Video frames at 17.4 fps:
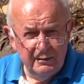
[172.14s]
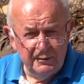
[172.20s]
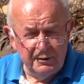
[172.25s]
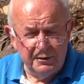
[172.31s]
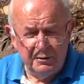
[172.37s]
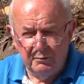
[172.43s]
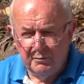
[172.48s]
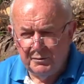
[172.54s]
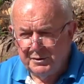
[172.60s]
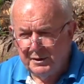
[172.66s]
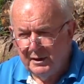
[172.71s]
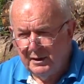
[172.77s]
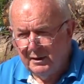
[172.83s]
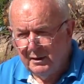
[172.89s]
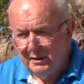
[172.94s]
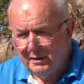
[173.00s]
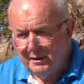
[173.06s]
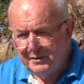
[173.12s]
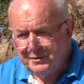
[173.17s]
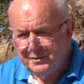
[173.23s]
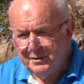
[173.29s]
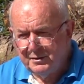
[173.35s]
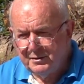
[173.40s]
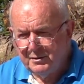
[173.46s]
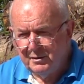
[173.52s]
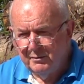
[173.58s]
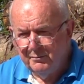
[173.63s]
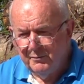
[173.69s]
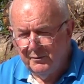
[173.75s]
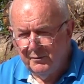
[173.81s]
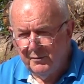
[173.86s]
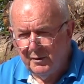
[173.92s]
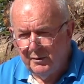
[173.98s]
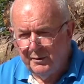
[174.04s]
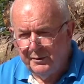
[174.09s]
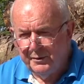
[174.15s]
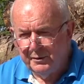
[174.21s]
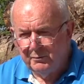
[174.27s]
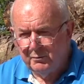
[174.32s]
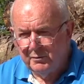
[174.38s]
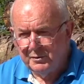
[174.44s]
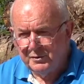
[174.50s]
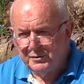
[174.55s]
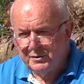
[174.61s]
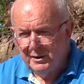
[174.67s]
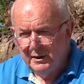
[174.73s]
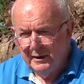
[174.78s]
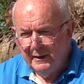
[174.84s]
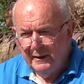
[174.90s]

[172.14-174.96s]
that it was a, a system that was